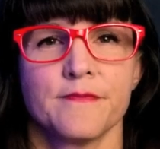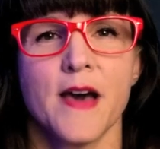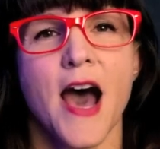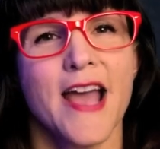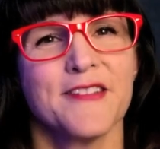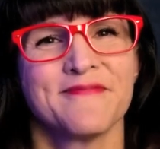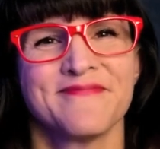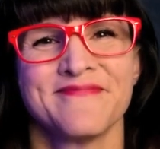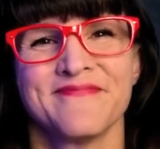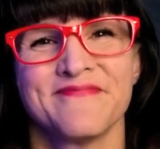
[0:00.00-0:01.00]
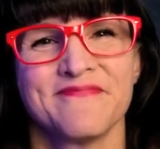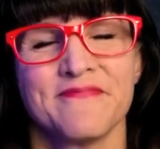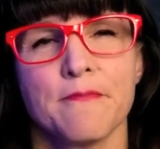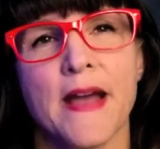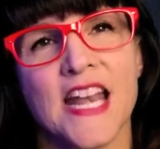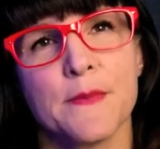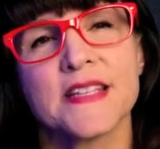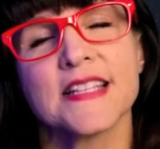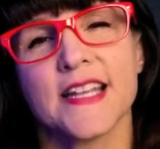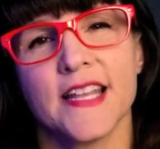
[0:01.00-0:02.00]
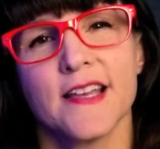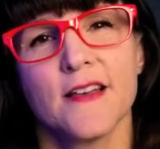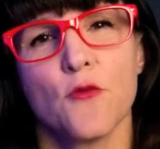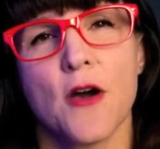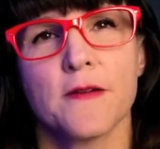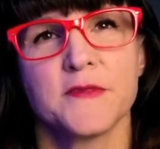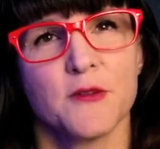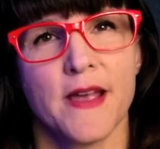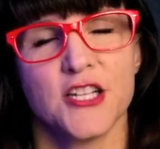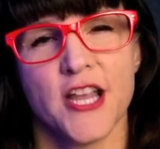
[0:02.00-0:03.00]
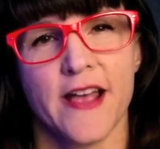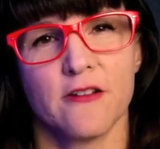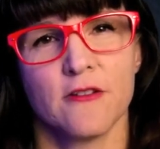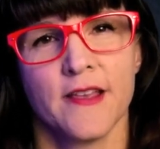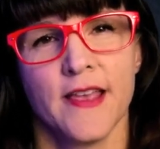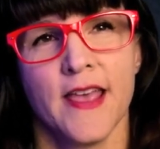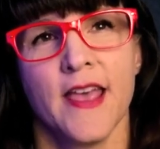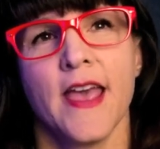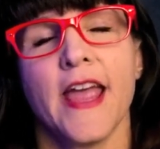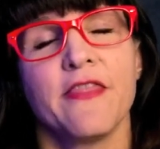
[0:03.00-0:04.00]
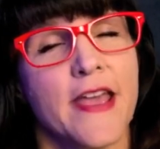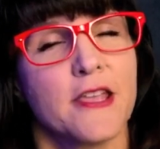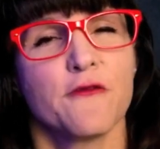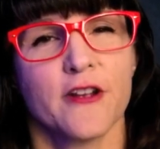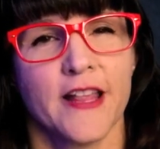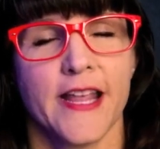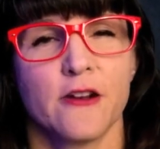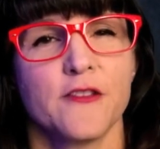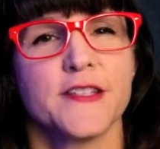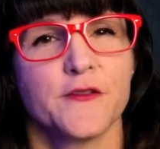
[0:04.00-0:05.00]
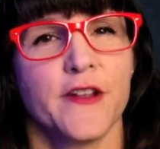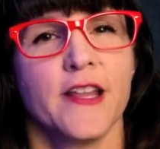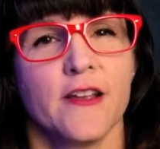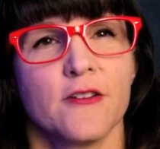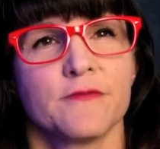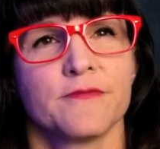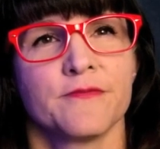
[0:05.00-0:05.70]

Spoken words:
Hi, my name is Lydia. Welcome to my channel, and thank you for clicking on this video.